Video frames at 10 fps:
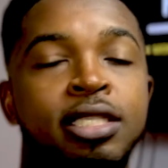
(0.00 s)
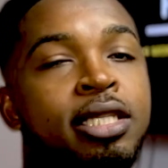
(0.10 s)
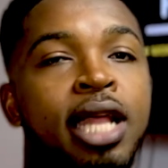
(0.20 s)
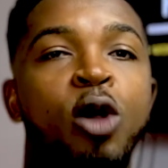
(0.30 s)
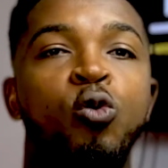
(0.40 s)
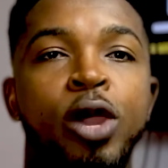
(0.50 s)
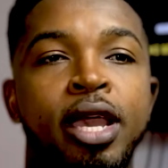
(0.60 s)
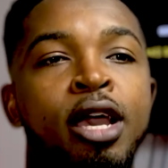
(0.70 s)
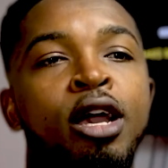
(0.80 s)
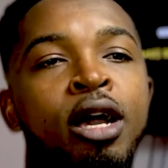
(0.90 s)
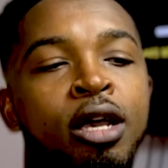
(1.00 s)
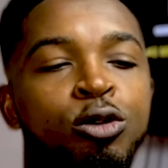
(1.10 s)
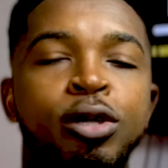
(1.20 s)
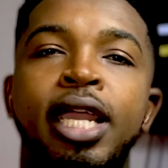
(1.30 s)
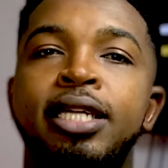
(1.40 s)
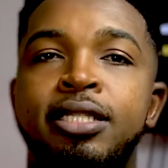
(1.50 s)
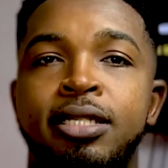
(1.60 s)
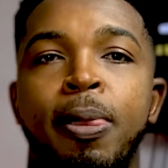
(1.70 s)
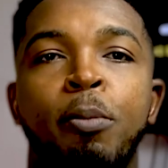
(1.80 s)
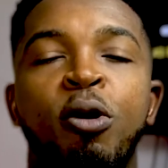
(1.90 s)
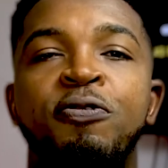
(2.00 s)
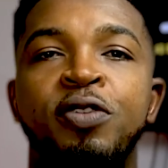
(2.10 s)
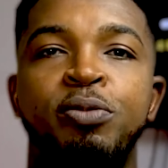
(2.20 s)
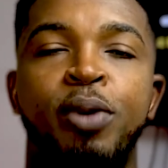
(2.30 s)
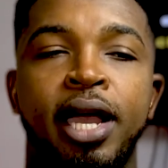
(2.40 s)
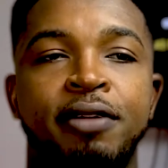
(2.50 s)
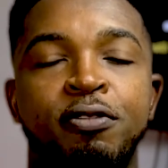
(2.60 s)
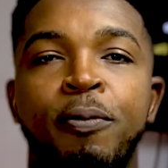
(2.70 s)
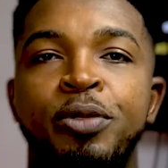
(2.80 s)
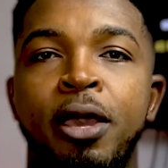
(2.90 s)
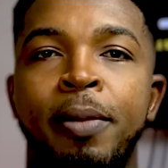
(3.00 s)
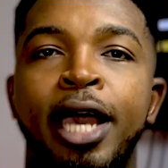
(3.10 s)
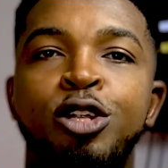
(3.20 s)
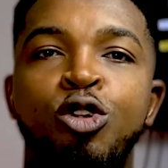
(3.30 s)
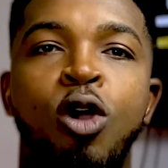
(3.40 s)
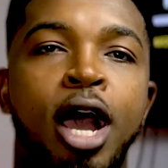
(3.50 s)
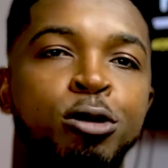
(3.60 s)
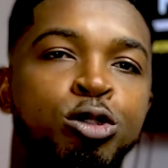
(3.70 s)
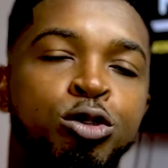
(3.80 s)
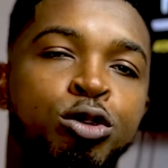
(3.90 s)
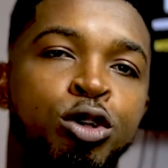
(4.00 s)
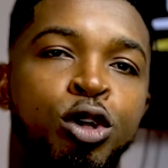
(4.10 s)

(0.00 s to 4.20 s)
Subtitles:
That way you get more feedback from them and know how to